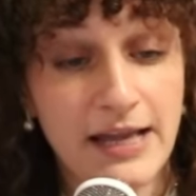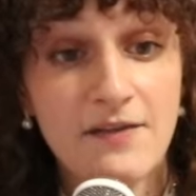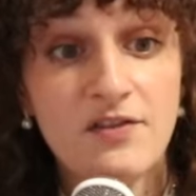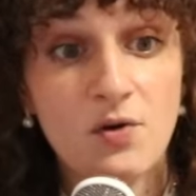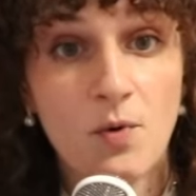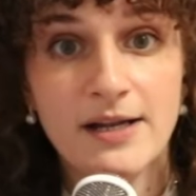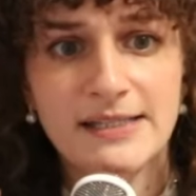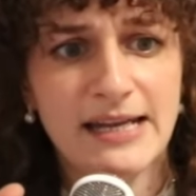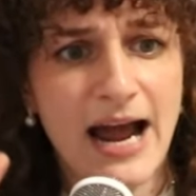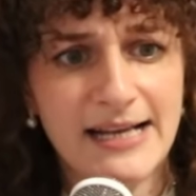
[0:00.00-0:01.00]
Even the ones
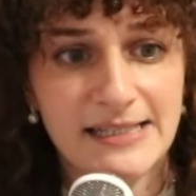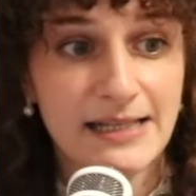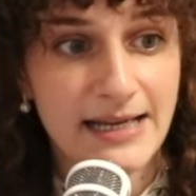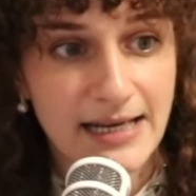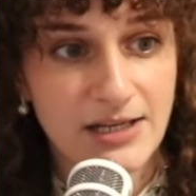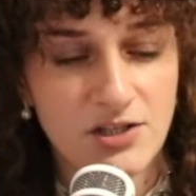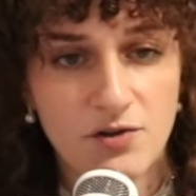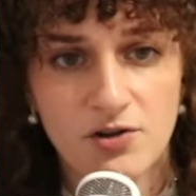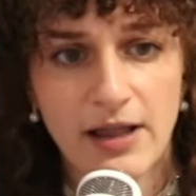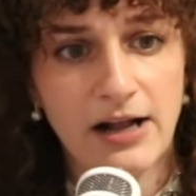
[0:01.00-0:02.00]
that isolate into
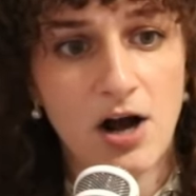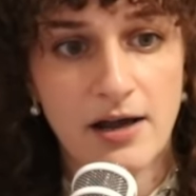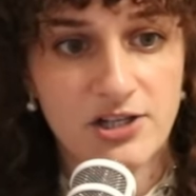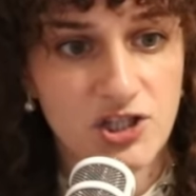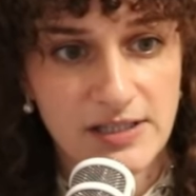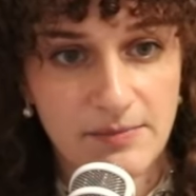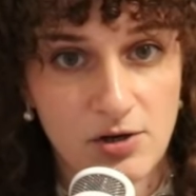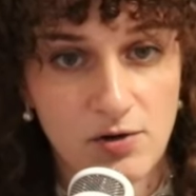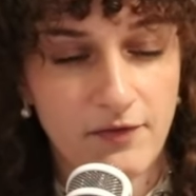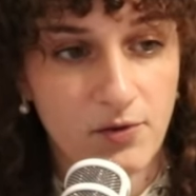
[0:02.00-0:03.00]
their like cottages in the
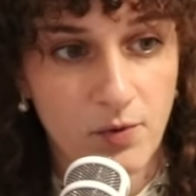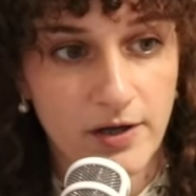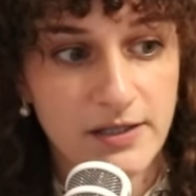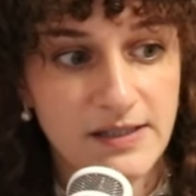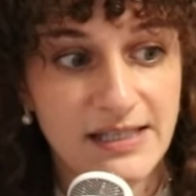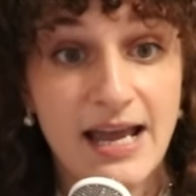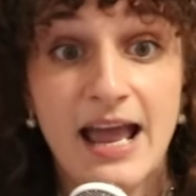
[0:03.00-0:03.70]
middle of the woods,